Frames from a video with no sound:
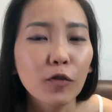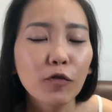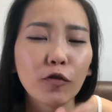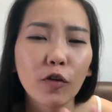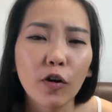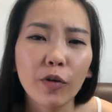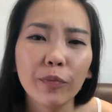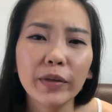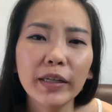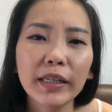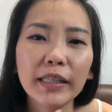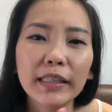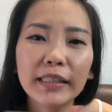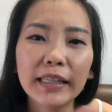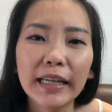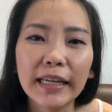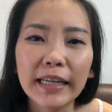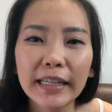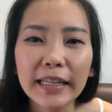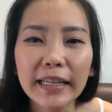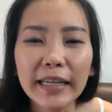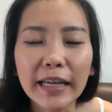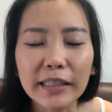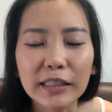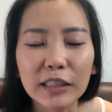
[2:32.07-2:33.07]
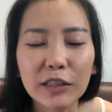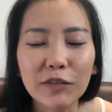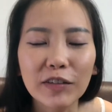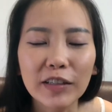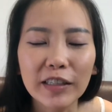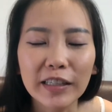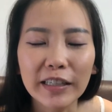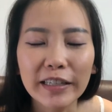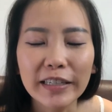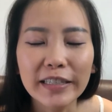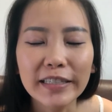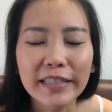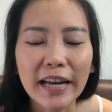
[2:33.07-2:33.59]
For me, daily
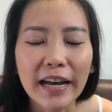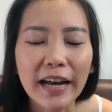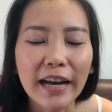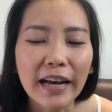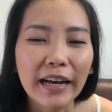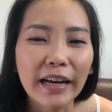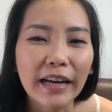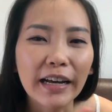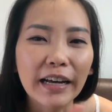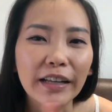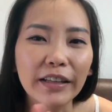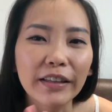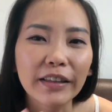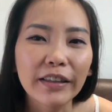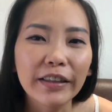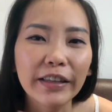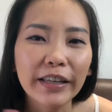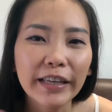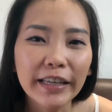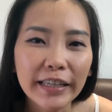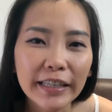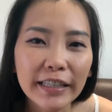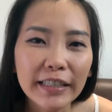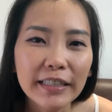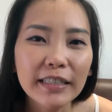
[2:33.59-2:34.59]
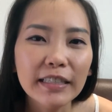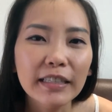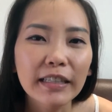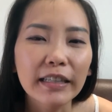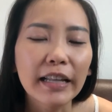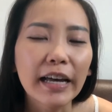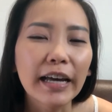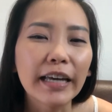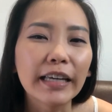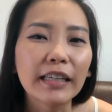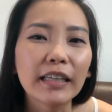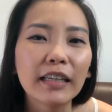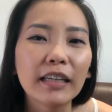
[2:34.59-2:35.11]
activities are things
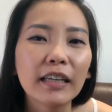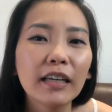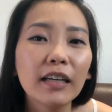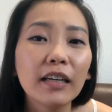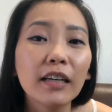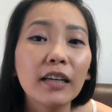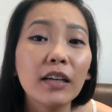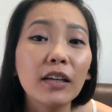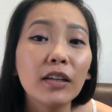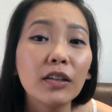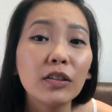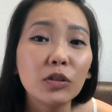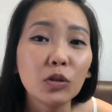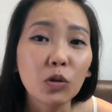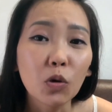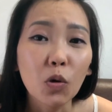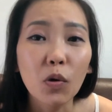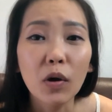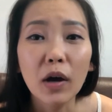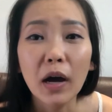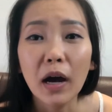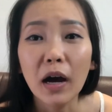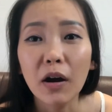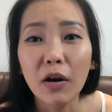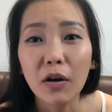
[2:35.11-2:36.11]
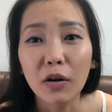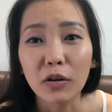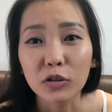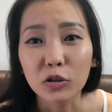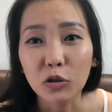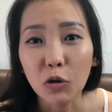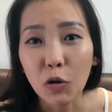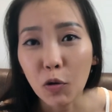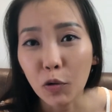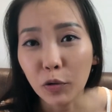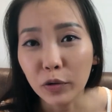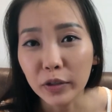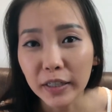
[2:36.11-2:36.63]
like yoga or
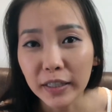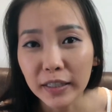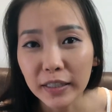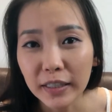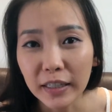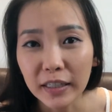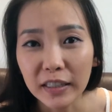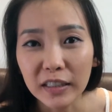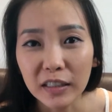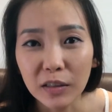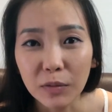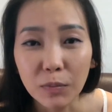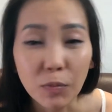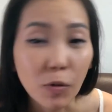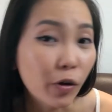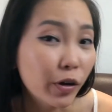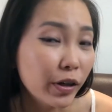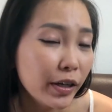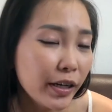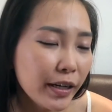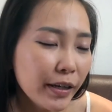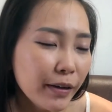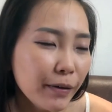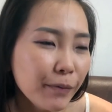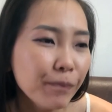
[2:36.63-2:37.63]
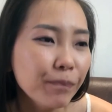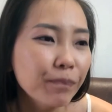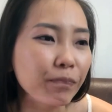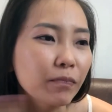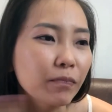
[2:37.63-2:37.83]
toning in the morning,